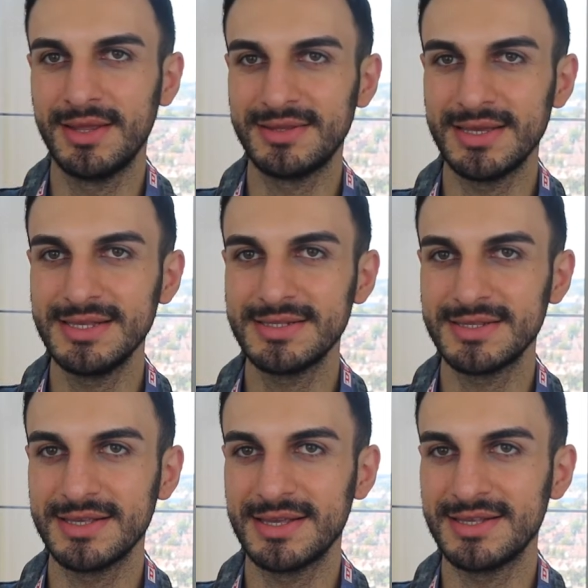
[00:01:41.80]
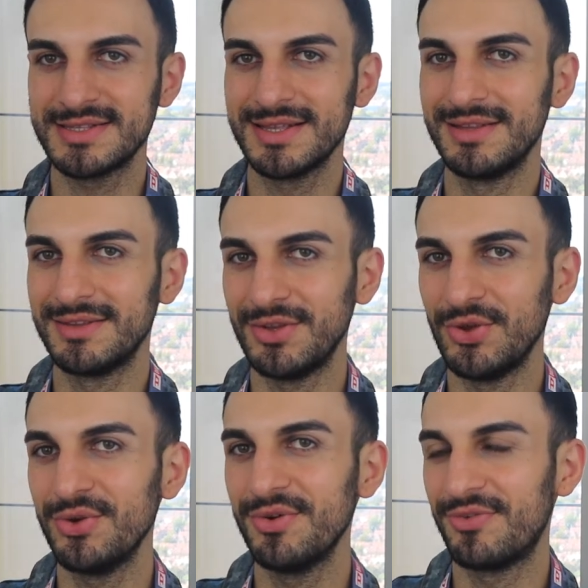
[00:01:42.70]
this is the
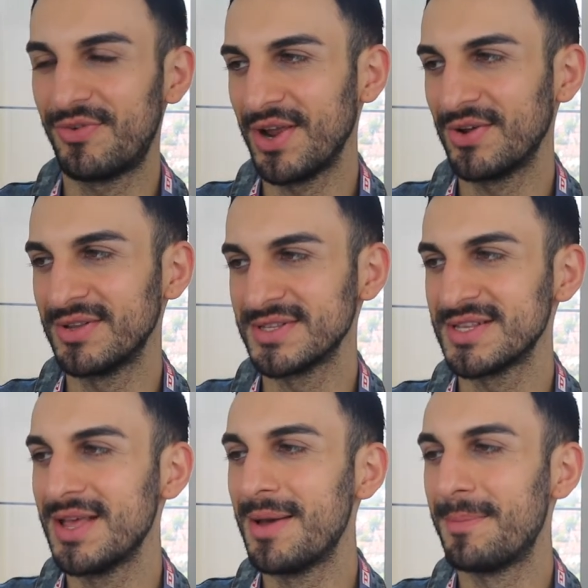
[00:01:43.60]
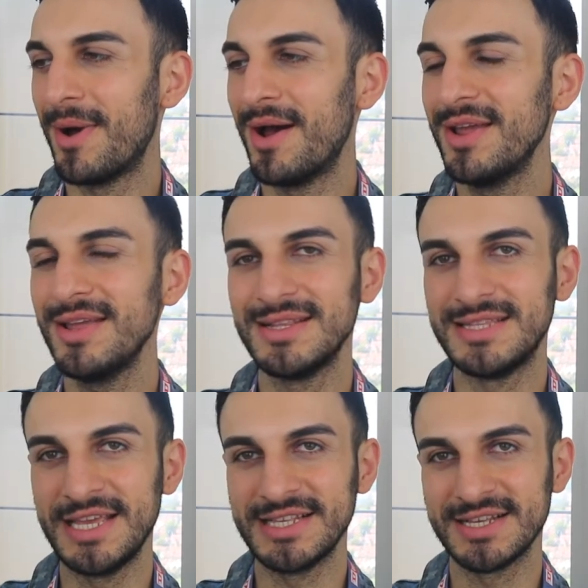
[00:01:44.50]
new fragrance by
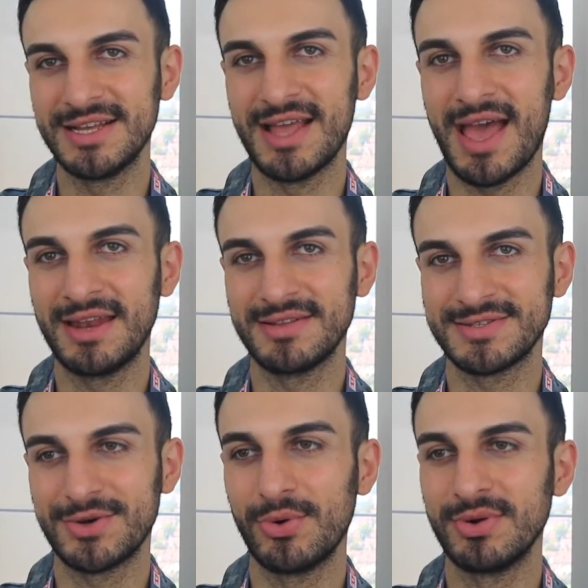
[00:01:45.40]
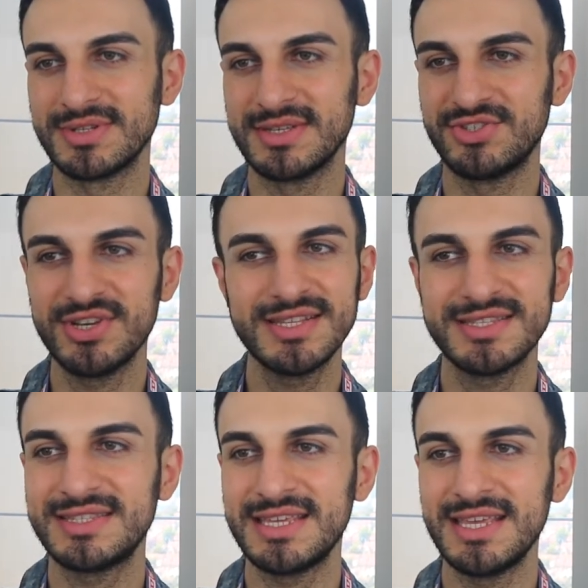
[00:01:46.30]
Diesel and it is called
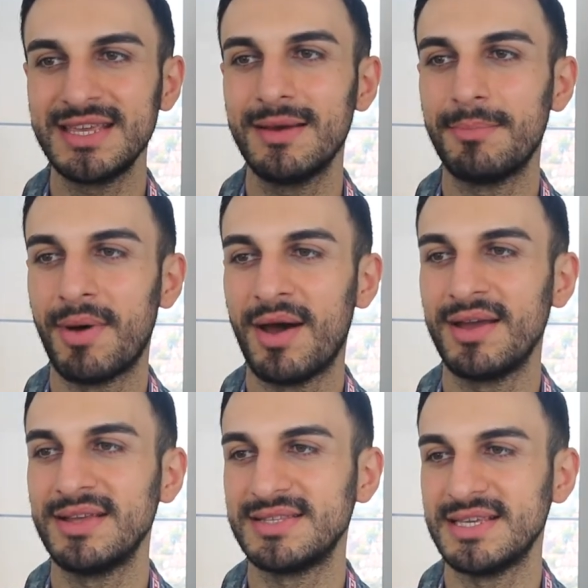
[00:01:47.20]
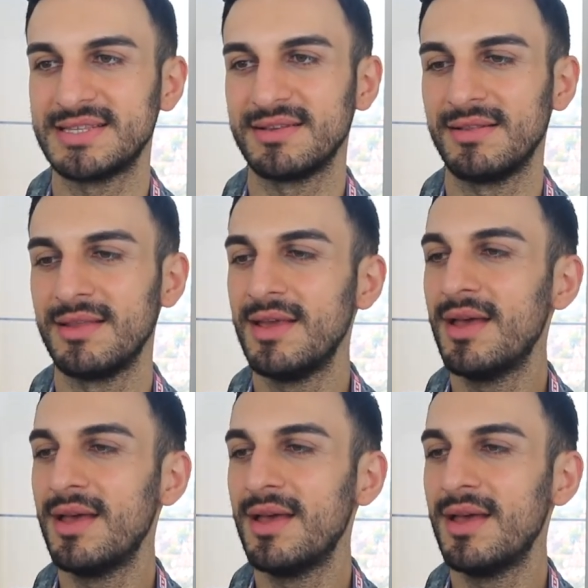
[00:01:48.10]
Just D by Diesel.